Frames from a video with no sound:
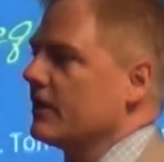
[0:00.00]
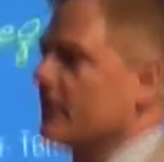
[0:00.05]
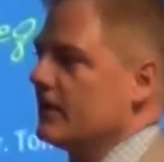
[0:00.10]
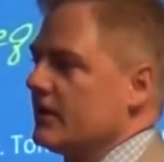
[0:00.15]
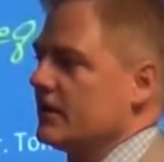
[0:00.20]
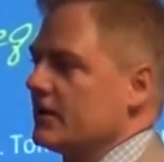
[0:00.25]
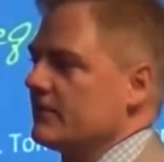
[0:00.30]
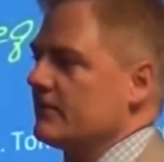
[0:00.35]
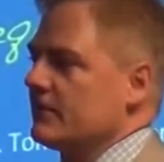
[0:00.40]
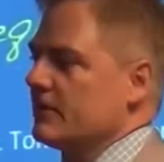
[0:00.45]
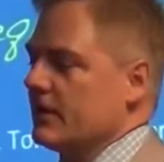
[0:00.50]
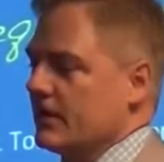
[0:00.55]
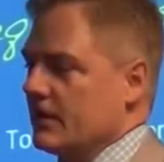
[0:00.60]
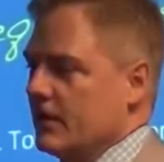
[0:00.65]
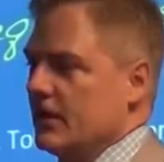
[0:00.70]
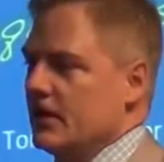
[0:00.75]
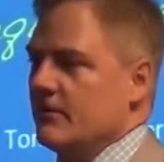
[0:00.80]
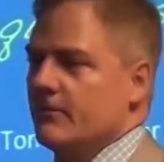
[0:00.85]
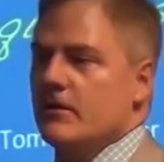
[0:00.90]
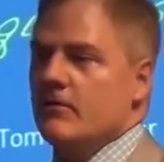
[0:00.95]

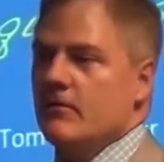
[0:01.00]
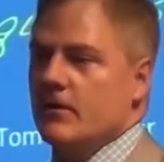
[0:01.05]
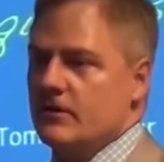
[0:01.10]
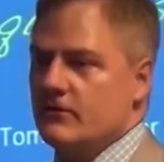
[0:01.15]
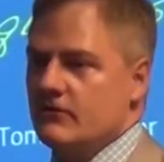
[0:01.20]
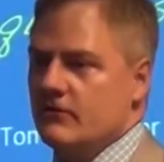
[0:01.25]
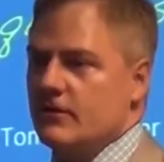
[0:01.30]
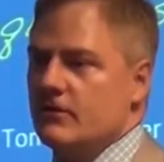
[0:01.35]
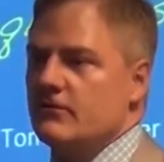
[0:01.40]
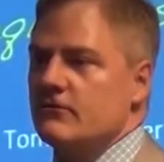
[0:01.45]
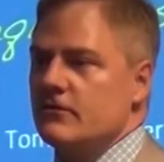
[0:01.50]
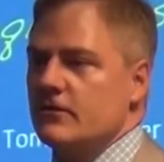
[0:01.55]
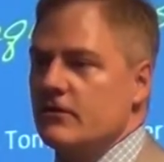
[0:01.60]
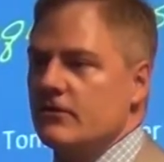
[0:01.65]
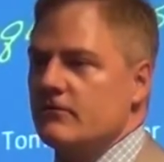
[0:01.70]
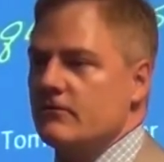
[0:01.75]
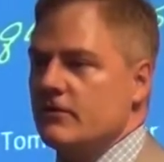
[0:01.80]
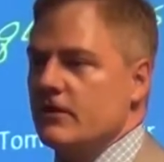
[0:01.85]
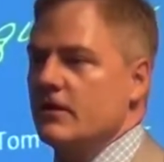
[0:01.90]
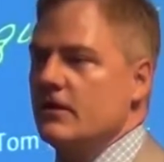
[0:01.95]
Academy. We had
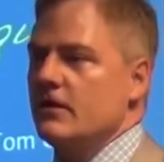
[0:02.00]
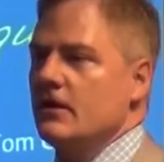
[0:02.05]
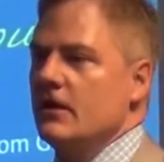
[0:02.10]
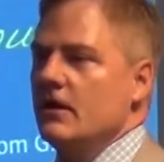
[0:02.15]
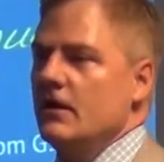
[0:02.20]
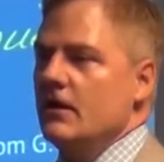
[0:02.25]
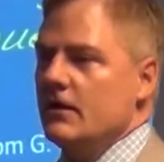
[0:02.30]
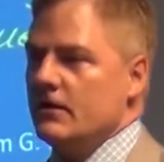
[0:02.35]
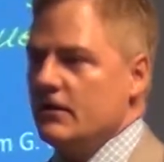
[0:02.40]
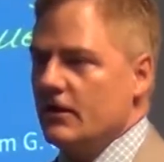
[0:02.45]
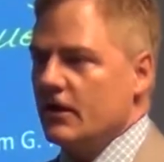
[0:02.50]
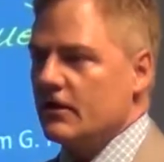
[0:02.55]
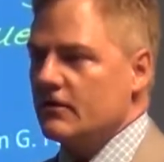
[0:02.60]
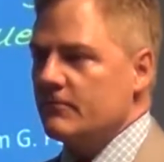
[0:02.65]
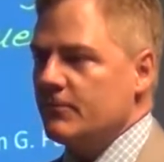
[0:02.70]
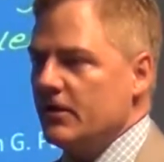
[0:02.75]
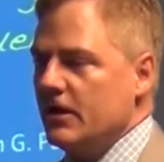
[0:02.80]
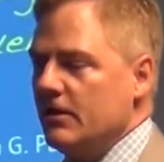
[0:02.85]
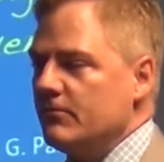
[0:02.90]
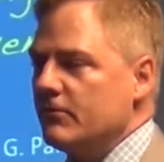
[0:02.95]
63 young
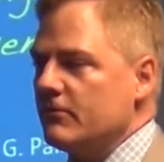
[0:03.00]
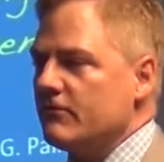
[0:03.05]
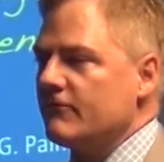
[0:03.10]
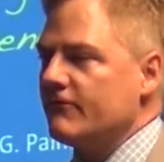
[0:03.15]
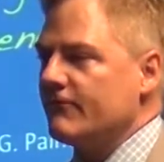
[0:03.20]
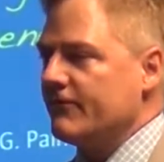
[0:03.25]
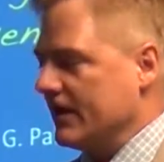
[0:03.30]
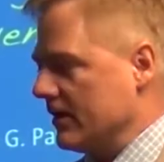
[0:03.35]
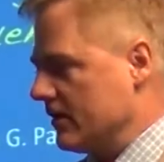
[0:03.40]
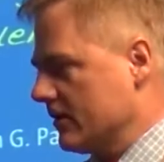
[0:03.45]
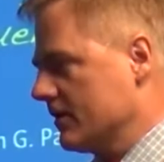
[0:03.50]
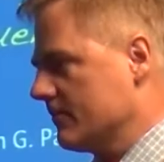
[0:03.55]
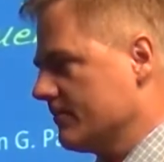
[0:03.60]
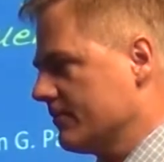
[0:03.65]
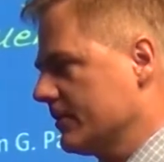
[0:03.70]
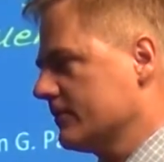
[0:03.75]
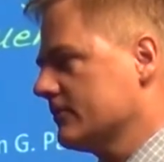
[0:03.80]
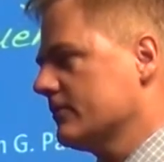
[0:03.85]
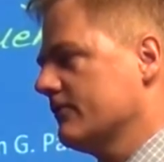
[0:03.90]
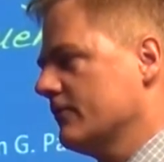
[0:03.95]
people, very
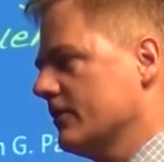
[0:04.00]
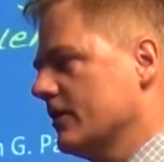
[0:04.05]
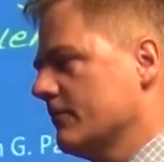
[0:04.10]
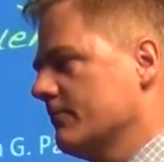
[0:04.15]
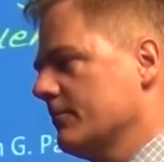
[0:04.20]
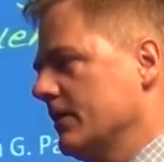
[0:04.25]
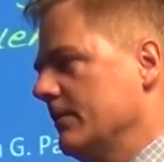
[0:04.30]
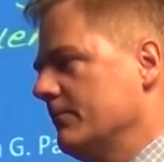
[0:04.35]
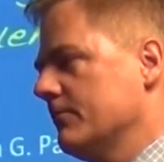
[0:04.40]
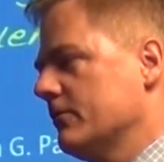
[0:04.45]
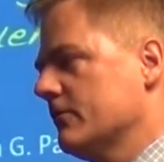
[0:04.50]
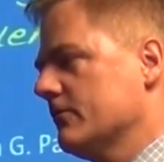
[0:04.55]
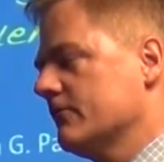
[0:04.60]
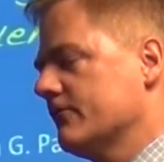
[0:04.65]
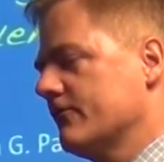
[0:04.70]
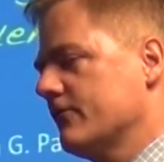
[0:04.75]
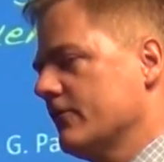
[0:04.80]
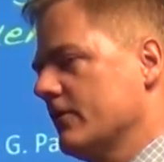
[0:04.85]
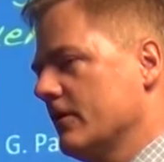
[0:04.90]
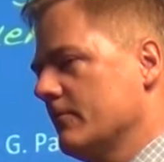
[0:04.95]
impressive young people
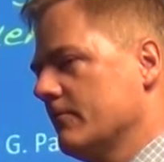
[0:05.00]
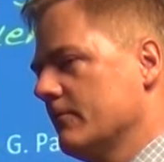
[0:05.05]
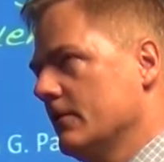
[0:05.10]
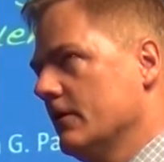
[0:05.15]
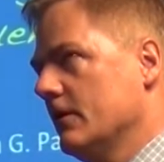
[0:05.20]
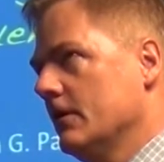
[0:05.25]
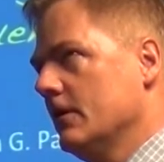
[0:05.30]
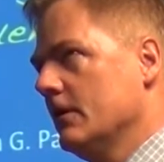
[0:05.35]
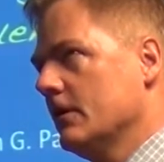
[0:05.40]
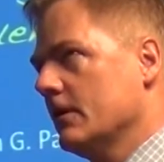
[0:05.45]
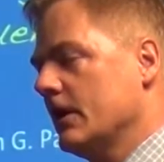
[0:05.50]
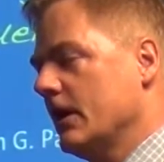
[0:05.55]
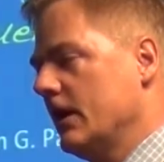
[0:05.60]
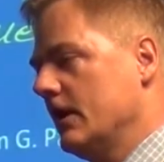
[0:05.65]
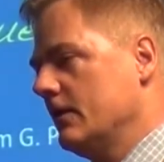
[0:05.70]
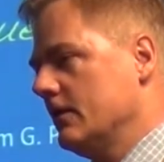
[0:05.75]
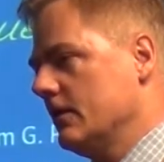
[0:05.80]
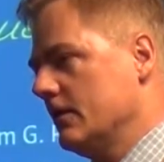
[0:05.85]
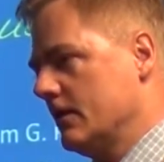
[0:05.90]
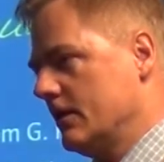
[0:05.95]
from
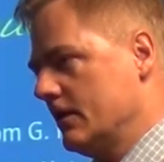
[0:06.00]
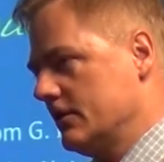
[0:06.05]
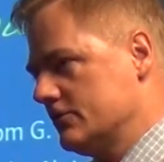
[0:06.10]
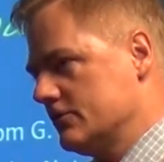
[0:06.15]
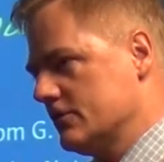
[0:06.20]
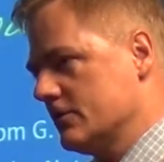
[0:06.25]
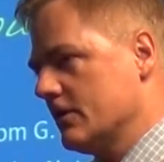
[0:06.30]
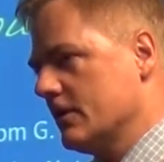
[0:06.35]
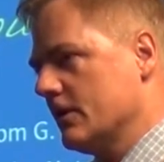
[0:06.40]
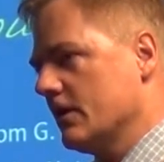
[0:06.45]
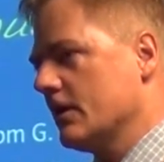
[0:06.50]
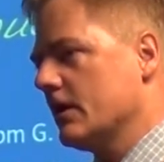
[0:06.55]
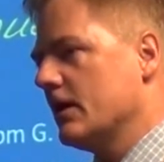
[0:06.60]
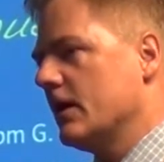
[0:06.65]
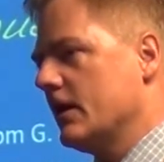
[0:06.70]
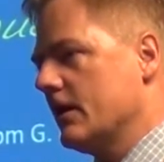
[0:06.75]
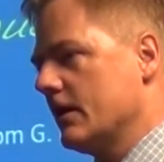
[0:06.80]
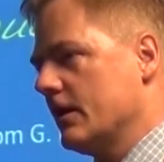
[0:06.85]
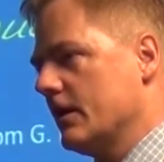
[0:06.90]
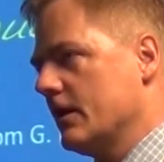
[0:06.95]
Kenya, Nigeria,
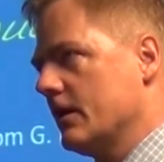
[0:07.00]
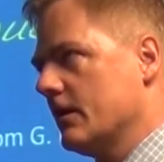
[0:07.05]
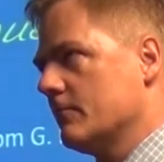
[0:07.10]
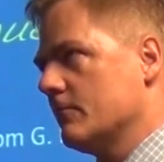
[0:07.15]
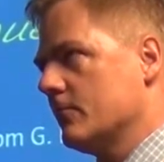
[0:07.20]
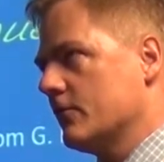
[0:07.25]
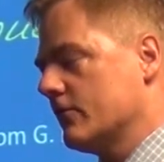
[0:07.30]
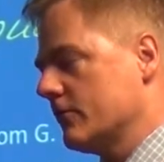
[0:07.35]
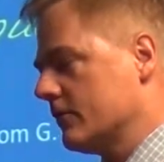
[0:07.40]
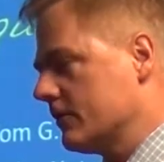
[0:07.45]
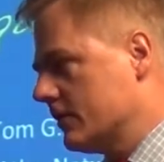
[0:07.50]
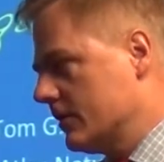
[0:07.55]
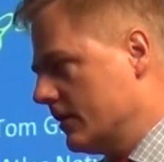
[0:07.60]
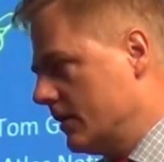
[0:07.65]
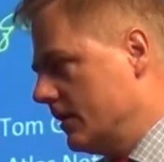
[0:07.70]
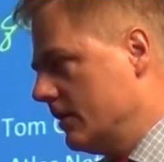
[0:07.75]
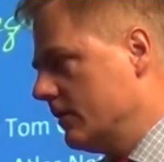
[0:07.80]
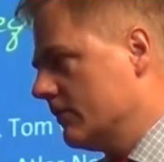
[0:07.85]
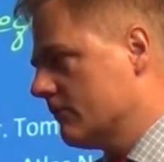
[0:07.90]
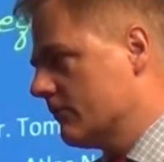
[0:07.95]
Ghana,
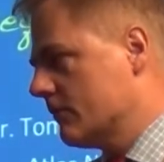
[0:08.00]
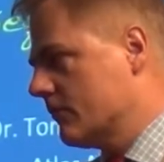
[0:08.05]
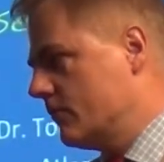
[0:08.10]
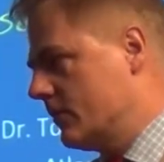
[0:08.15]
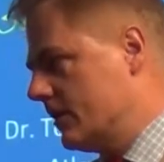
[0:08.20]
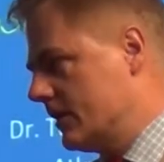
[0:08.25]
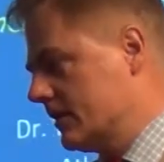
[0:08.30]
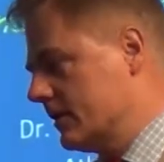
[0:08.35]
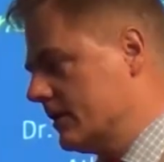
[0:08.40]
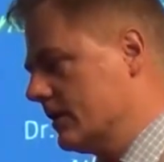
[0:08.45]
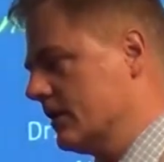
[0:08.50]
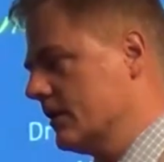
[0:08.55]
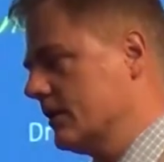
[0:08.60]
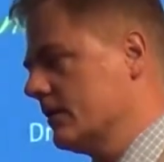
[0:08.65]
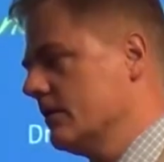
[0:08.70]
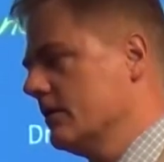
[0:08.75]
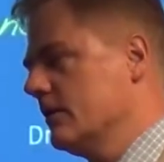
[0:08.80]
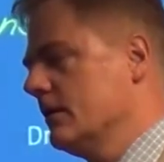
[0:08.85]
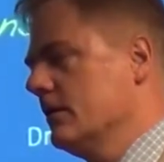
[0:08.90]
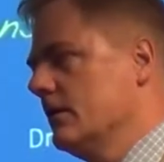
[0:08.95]
Burundi, Rwanda,
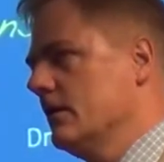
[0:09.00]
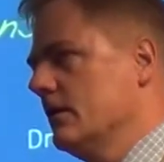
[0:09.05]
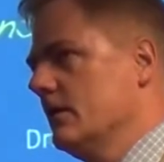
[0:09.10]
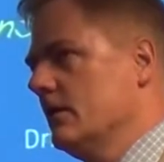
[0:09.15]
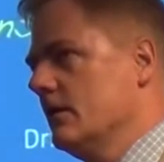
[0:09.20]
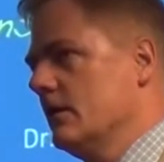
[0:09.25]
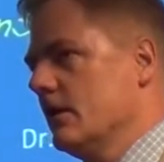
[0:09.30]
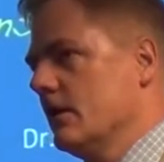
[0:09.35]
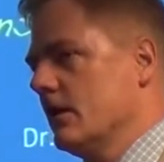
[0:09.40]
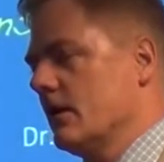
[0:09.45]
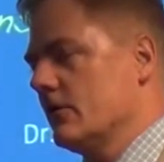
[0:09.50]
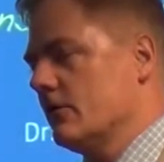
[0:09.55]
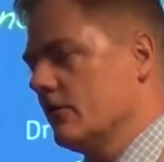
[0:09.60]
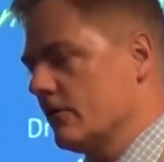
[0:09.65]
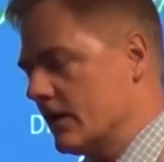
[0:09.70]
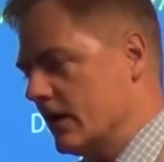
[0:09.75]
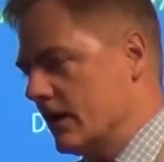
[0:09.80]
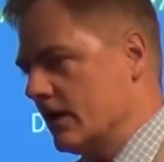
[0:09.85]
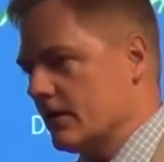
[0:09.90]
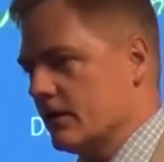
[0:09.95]

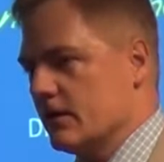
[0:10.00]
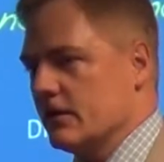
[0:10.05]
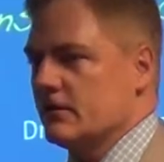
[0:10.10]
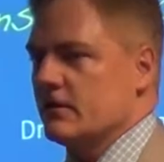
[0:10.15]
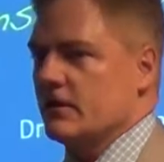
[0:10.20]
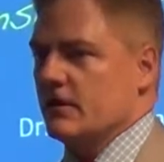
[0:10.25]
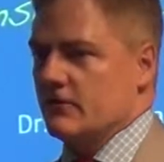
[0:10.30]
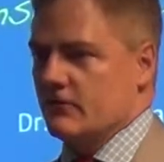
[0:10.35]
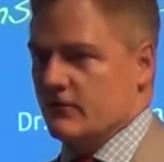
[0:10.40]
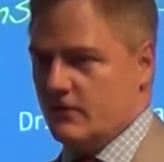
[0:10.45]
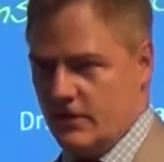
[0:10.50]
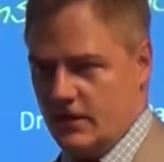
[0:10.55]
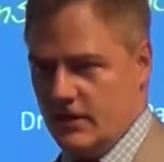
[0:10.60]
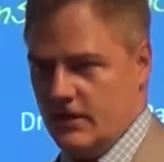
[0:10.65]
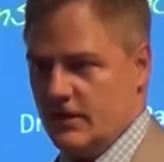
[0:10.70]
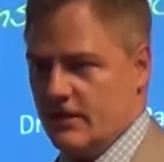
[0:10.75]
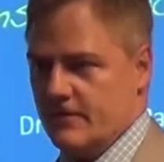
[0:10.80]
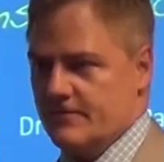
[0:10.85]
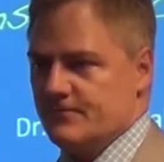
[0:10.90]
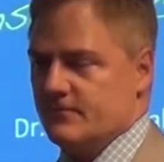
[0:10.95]
Uganda, and
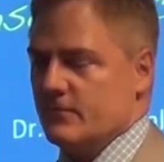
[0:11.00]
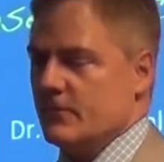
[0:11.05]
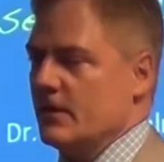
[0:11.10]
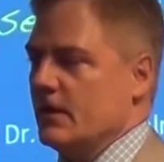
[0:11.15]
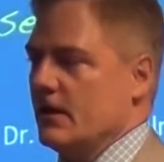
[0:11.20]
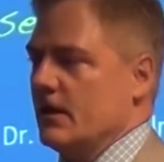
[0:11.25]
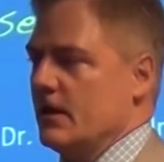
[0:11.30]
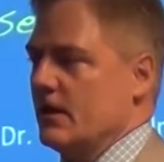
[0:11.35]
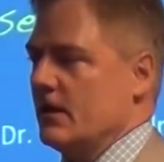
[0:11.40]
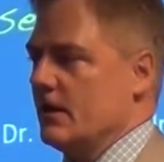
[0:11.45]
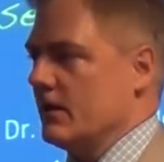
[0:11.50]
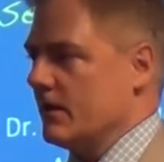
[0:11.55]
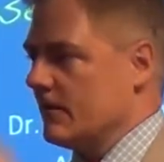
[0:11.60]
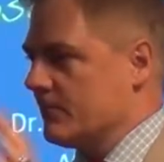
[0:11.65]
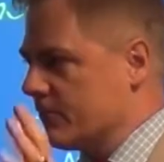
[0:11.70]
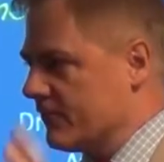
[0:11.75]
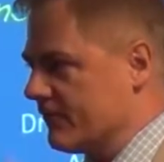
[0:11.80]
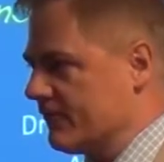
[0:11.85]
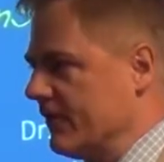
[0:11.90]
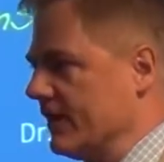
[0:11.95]
Tanzania, and
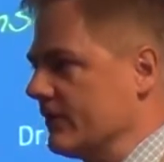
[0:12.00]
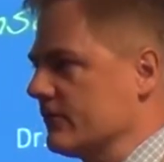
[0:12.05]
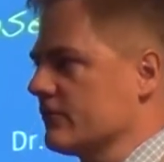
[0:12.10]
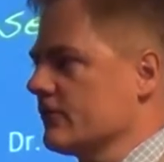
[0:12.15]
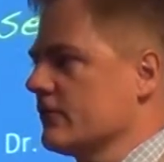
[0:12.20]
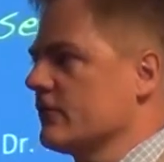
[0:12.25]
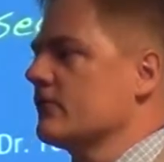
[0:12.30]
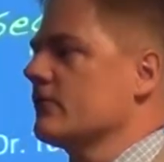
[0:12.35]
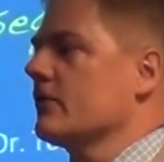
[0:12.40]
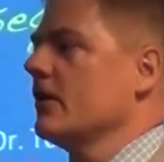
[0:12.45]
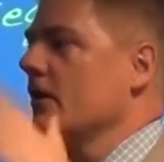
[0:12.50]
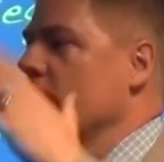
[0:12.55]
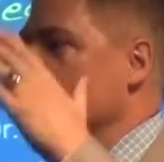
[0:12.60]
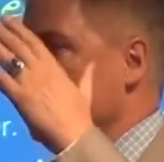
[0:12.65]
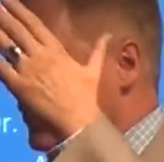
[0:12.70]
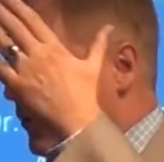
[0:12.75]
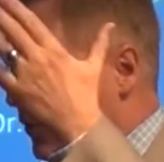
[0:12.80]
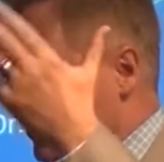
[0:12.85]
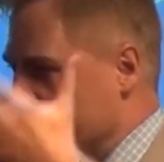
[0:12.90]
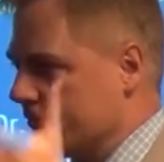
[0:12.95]
professors
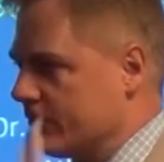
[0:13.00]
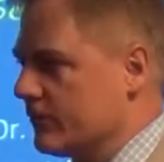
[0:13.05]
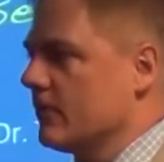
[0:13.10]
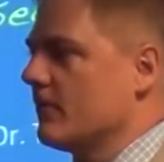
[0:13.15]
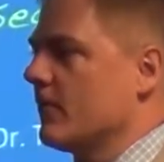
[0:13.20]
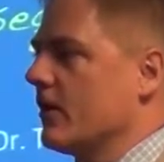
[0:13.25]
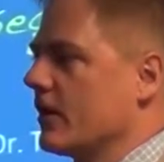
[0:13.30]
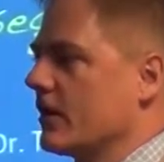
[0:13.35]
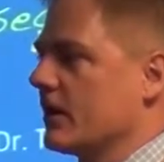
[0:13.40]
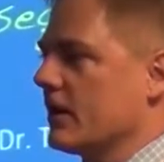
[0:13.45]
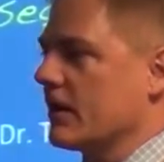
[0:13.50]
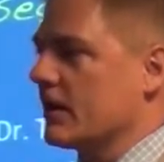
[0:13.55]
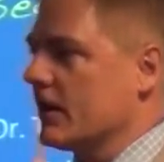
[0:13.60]
going through market